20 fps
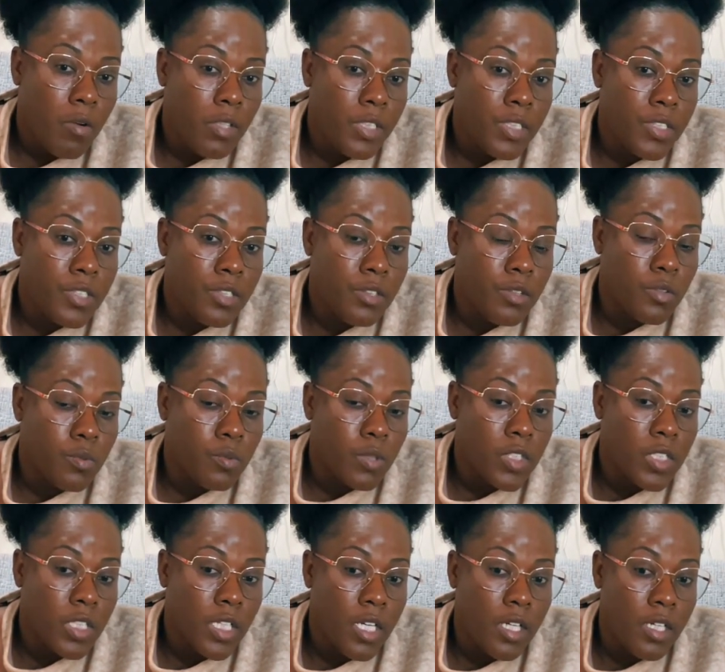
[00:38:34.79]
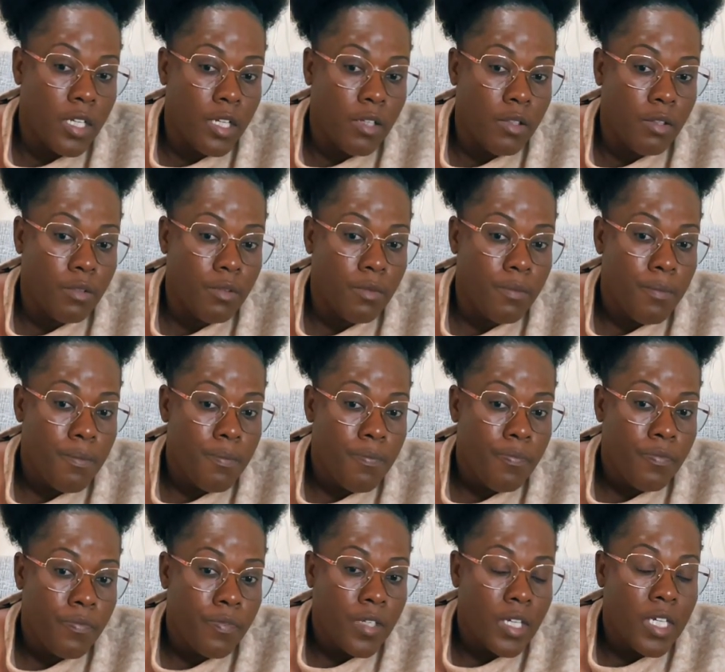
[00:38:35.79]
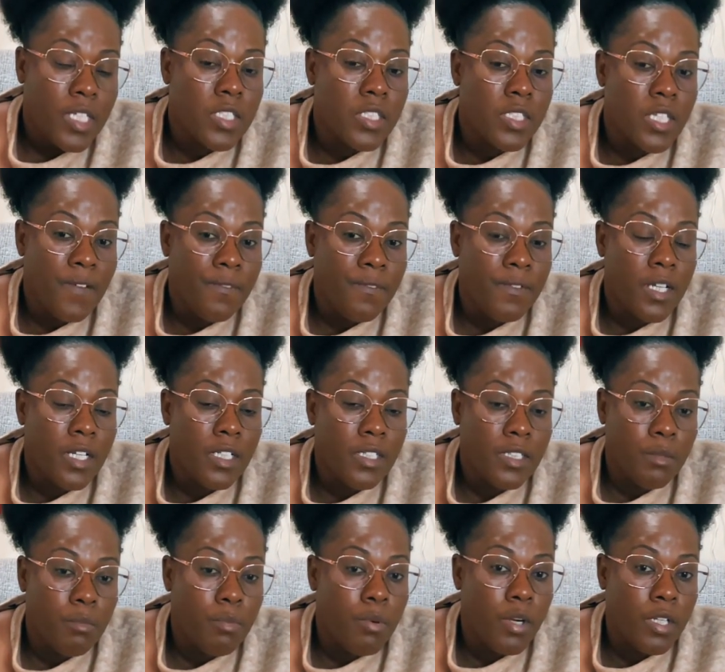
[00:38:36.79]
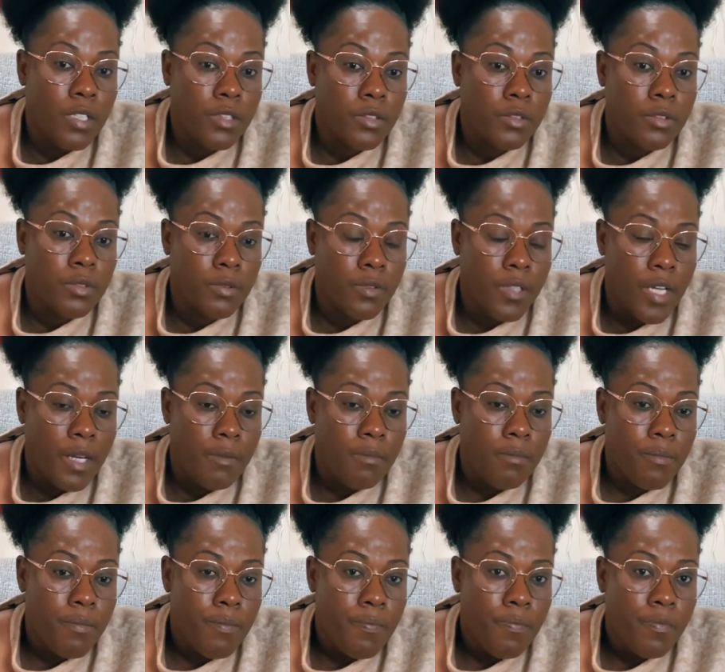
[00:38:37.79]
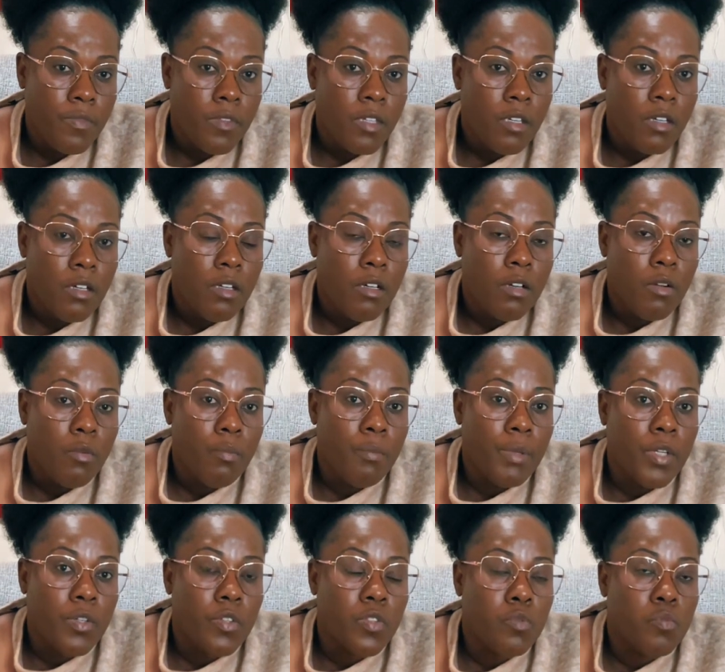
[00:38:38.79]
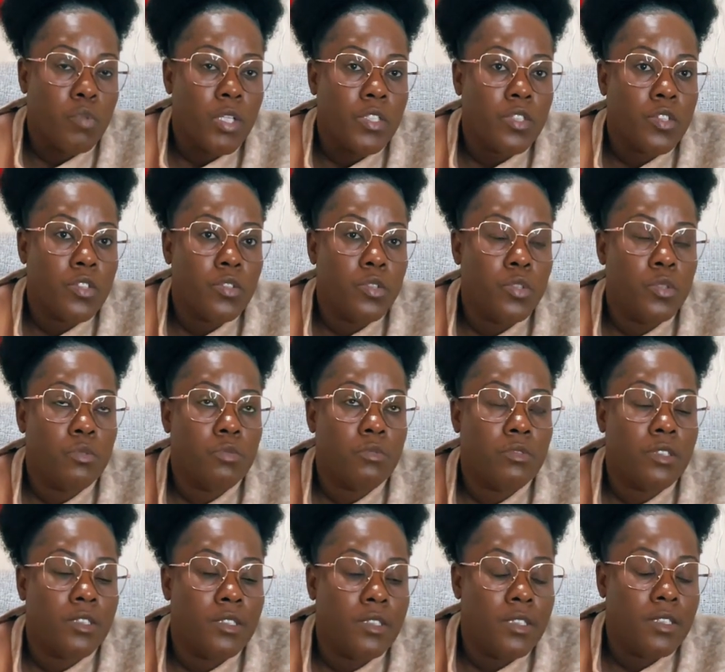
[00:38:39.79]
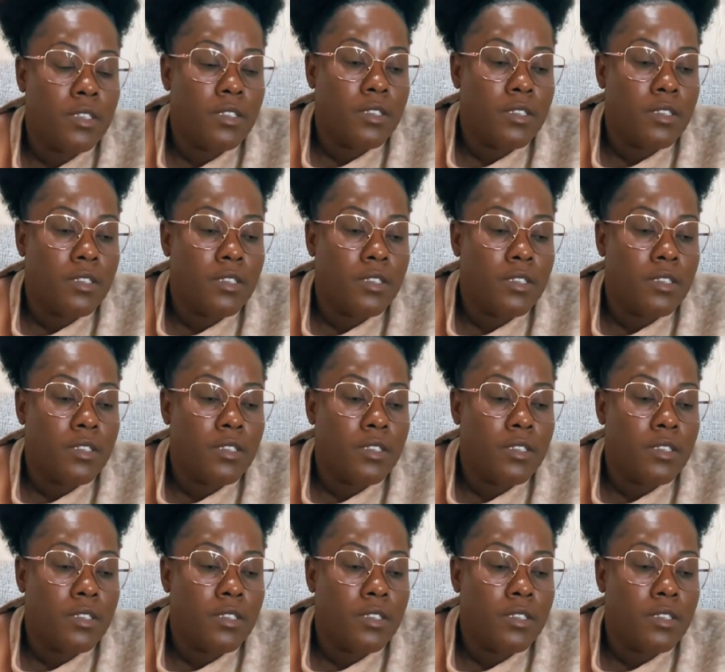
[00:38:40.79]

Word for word: Only she knows what she can handle. It's definitely important to do that. Because once you